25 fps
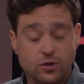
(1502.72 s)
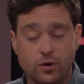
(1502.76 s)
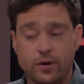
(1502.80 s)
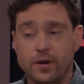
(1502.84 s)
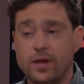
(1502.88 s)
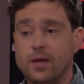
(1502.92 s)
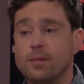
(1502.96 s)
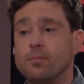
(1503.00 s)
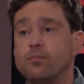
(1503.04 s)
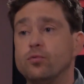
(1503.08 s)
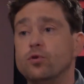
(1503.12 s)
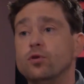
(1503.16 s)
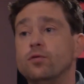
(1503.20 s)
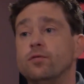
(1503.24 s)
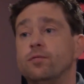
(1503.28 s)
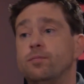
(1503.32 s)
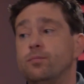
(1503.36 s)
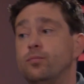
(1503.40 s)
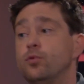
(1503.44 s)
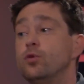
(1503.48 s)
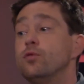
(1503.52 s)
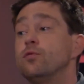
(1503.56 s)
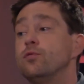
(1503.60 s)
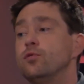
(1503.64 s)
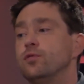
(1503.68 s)

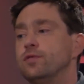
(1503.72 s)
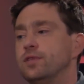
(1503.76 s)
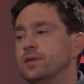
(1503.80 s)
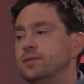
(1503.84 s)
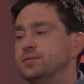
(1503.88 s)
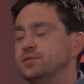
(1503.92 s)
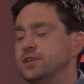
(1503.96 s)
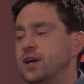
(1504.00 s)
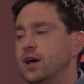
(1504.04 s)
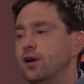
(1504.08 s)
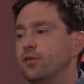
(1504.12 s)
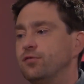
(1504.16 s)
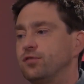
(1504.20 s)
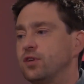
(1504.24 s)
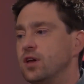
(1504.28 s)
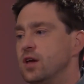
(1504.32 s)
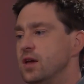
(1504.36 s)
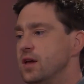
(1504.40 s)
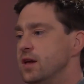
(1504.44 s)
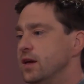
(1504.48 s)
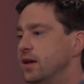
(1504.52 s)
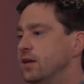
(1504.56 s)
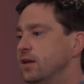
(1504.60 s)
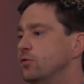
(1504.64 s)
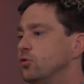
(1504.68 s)
improve themselves
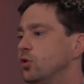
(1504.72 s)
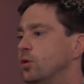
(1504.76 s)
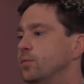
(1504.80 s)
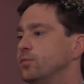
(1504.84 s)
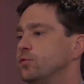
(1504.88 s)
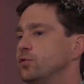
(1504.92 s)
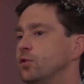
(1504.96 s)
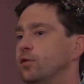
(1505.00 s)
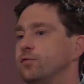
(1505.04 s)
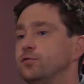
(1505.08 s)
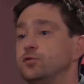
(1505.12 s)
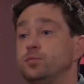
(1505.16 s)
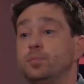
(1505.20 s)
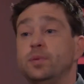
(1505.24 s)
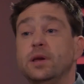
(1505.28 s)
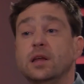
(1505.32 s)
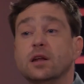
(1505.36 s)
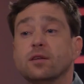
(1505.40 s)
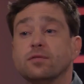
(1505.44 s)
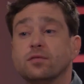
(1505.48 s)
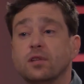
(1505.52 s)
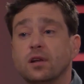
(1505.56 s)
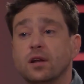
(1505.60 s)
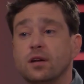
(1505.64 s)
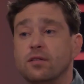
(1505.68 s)
in terms of speed
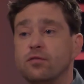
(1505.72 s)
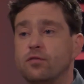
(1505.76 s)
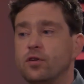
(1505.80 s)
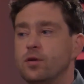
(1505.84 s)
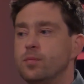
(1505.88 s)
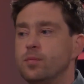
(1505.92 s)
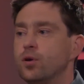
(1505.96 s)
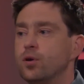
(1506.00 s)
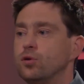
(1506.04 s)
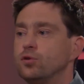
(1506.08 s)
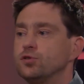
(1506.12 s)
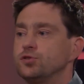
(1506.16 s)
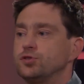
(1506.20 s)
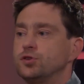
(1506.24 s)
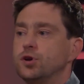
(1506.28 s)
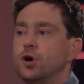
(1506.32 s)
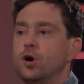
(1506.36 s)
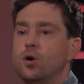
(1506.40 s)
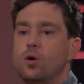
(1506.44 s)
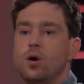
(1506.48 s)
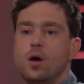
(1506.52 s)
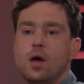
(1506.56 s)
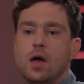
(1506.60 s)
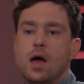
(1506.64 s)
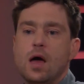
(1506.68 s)
of delivery, but
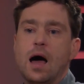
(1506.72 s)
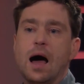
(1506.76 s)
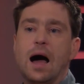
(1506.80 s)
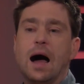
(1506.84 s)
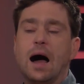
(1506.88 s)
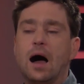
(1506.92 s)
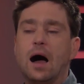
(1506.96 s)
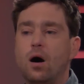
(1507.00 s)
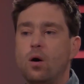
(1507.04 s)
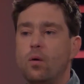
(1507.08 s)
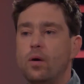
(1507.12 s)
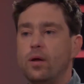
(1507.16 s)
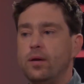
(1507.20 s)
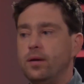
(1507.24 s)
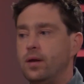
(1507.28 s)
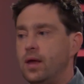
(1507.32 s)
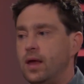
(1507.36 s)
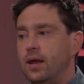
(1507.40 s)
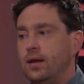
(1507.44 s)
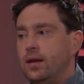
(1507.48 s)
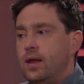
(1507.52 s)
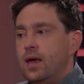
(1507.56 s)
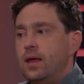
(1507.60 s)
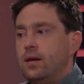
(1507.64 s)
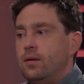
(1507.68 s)
also how
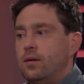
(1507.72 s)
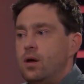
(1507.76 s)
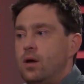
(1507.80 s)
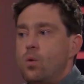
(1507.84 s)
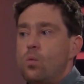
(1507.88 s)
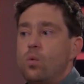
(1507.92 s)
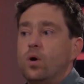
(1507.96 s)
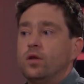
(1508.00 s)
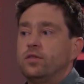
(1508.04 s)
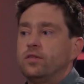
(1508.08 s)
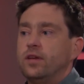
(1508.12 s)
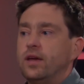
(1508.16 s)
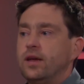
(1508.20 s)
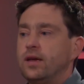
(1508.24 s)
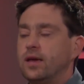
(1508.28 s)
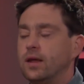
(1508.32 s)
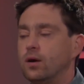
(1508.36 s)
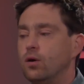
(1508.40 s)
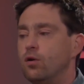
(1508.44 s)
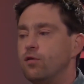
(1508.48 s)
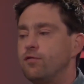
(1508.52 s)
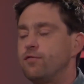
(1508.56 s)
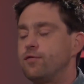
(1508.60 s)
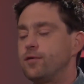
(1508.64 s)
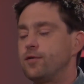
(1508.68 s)
and what they can
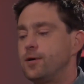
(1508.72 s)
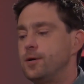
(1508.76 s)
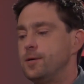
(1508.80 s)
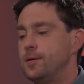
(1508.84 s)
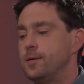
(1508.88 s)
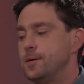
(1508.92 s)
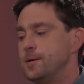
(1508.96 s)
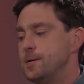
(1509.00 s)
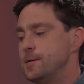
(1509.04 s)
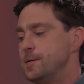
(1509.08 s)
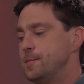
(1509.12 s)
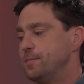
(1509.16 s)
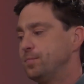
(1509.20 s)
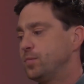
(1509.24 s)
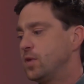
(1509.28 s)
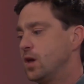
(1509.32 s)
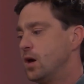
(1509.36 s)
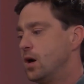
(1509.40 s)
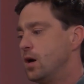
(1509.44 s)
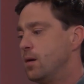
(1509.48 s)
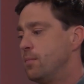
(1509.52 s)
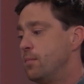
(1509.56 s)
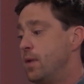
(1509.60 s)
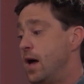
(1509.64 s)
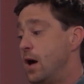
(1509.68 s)
offer.
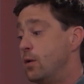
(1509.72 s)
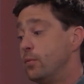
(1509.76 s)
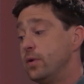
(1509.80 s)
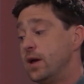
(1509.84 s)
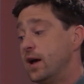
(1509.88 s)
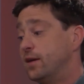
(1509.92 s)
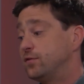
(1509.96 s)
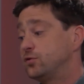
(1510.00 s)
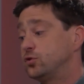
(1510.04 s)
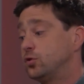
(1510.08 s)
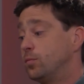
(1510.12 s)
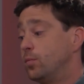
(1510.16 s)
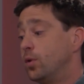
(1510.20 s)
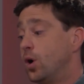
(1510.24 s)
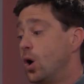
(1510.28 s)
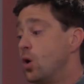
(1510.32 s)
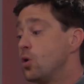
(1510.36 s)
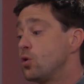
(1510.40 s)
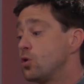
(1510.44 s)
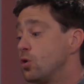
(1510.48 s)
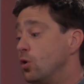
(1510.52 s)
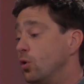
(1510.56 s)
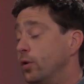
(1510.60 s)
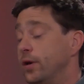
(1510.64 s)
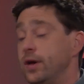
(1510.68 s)
And we have some
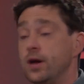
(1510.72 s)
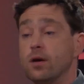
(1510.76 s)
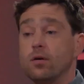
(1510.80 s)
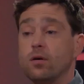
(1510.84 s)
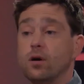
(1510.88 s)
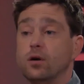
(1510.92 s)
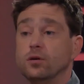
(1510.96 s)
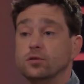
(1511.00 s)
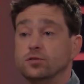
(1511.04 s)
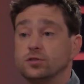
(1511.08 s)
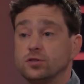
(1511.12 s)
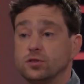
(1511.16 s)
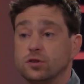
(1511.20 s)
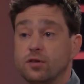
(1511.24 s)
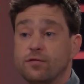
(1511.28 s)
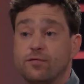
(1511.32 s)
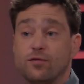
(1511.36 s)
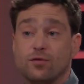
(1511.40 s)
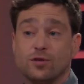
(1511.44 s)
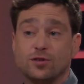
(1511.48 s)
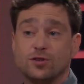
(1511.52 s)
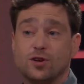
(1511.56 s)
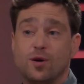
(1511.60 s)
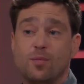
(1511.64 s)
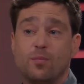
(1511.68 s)
local heroes. So, for
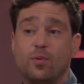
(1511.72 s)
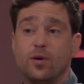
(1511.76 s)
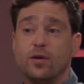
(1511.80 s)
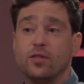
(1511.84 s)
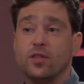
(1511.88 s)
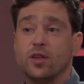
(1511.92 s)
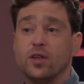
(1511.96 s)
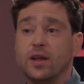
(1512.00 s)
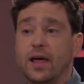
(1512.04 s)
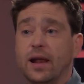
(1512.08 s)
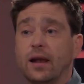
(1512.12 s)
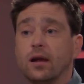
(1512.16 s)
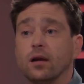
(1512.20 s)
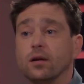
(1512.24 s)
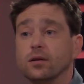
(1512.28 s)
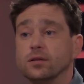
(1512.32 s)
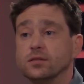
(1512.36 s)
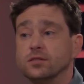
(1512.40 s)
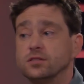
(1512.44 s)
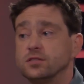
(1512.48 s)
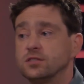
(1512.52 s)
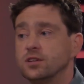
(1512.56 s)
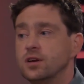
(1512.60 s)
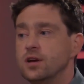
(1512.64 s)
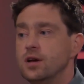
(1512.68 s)
example, in the
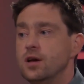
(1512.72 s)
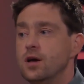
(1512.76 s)
Netherlands,